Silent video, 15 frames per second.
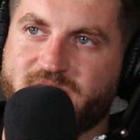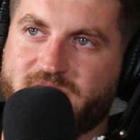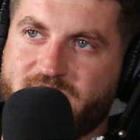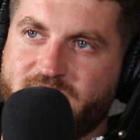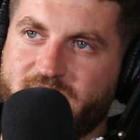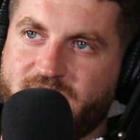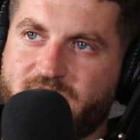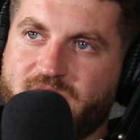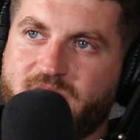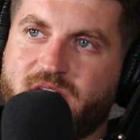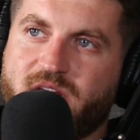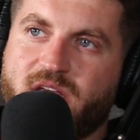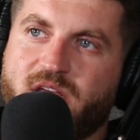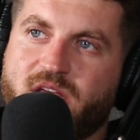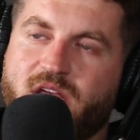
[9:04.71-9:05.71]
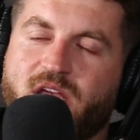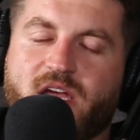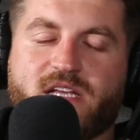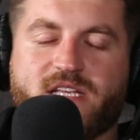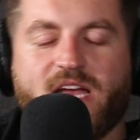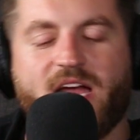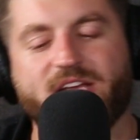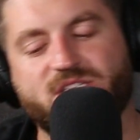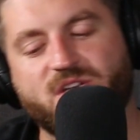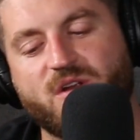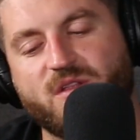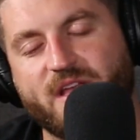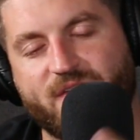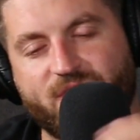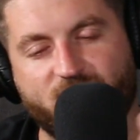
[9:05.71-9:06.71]
succeed. Because I
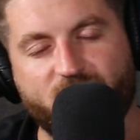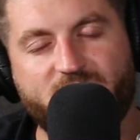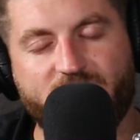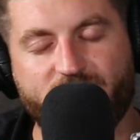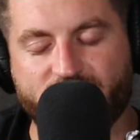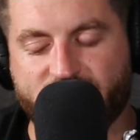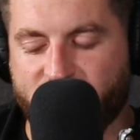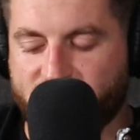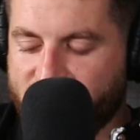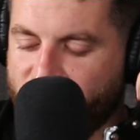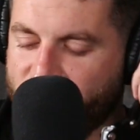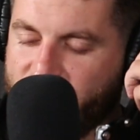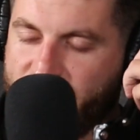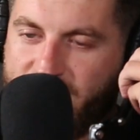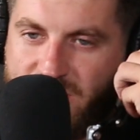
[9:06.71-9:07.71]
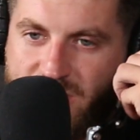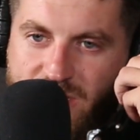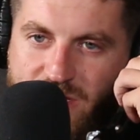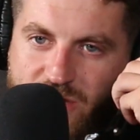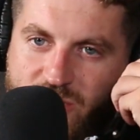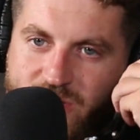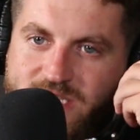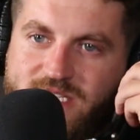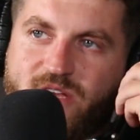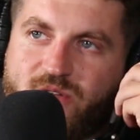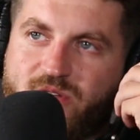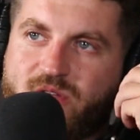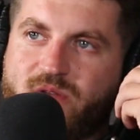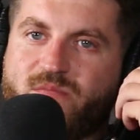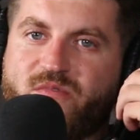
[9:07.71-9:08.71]
started, like for me, it was because I work in, you know, I
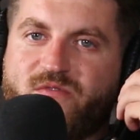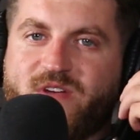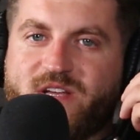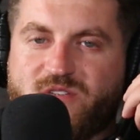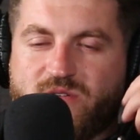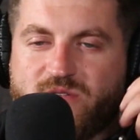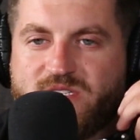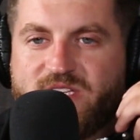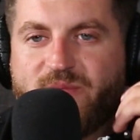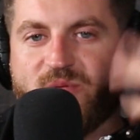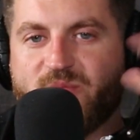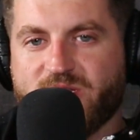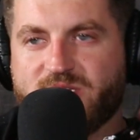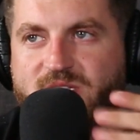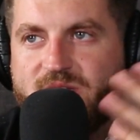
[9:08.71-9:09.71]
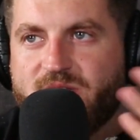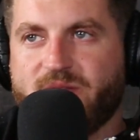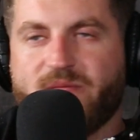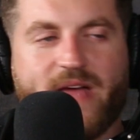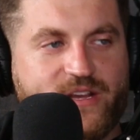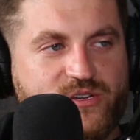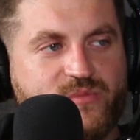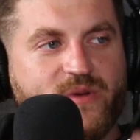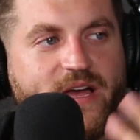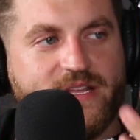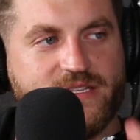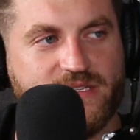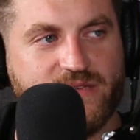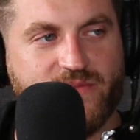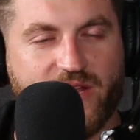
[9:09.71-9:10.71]
sell professional supplements to
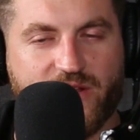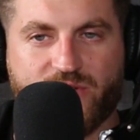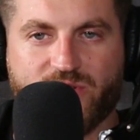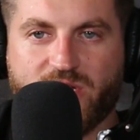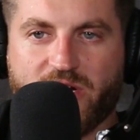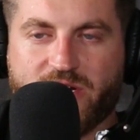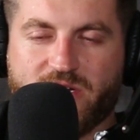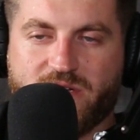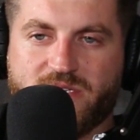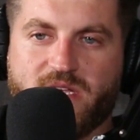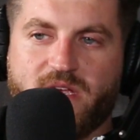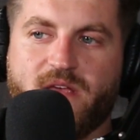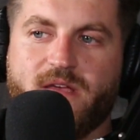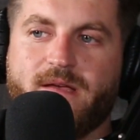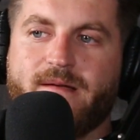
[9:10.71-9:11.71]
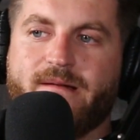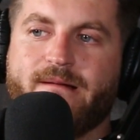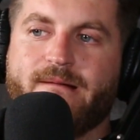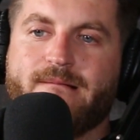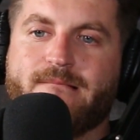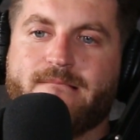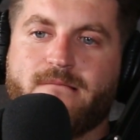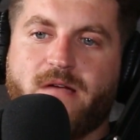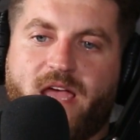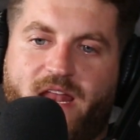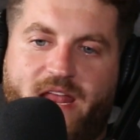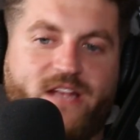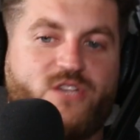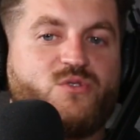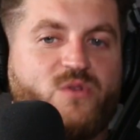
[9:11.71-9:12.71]
naturopaths and medical doctors.
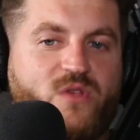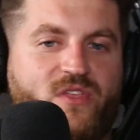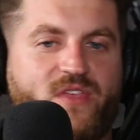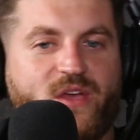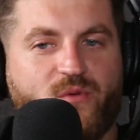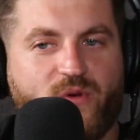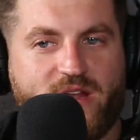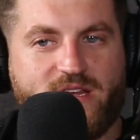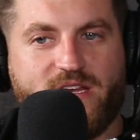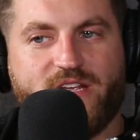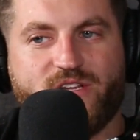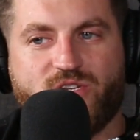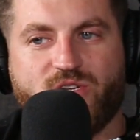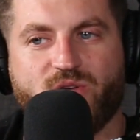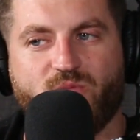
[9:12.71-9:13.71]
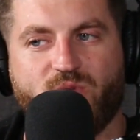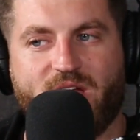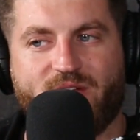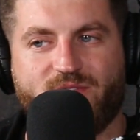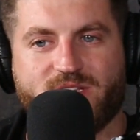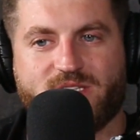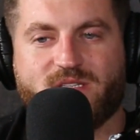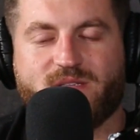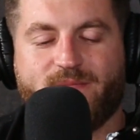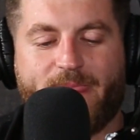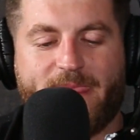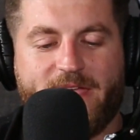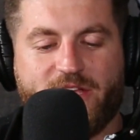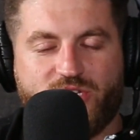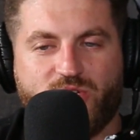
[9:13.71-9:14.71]
And I truly think we're at an issue. We have this
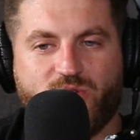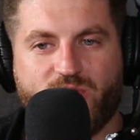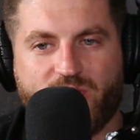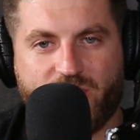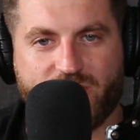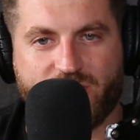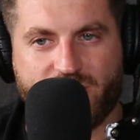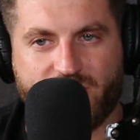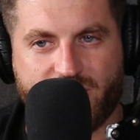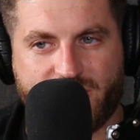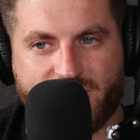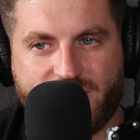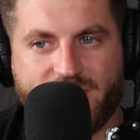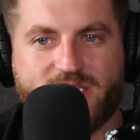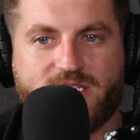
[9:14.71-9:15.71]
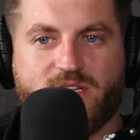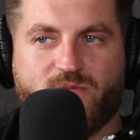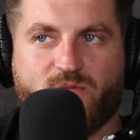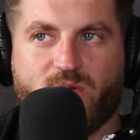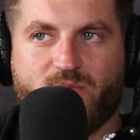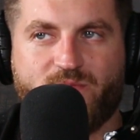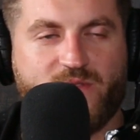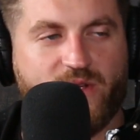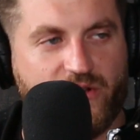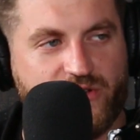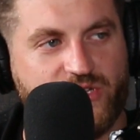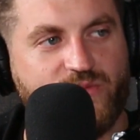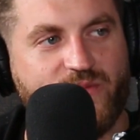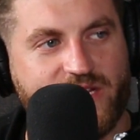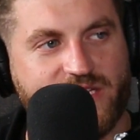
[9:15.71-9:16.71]
issue in our system where there are
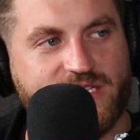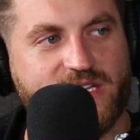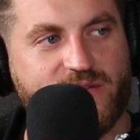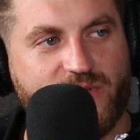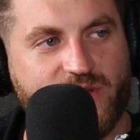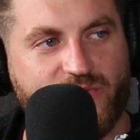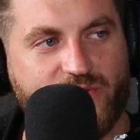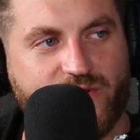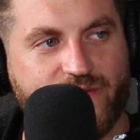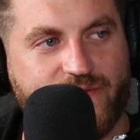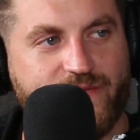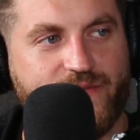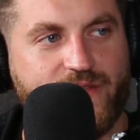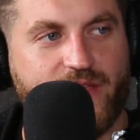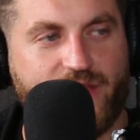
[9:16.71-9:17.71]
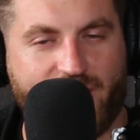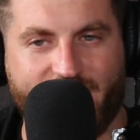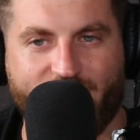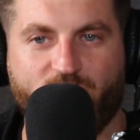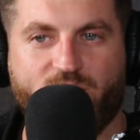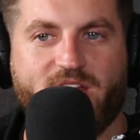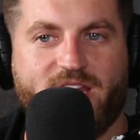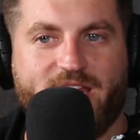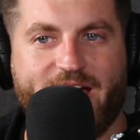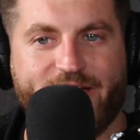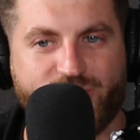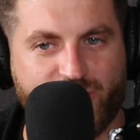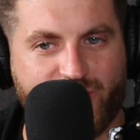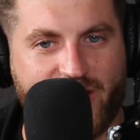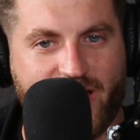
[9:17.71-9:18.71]
too many sick people. And I look at
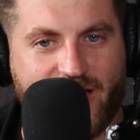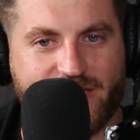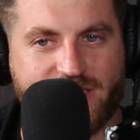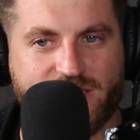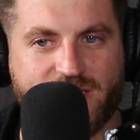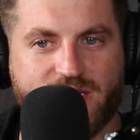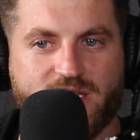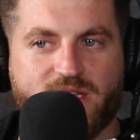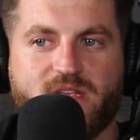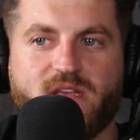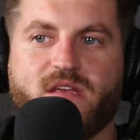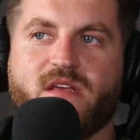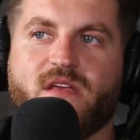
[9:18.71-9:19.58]
naturopaths and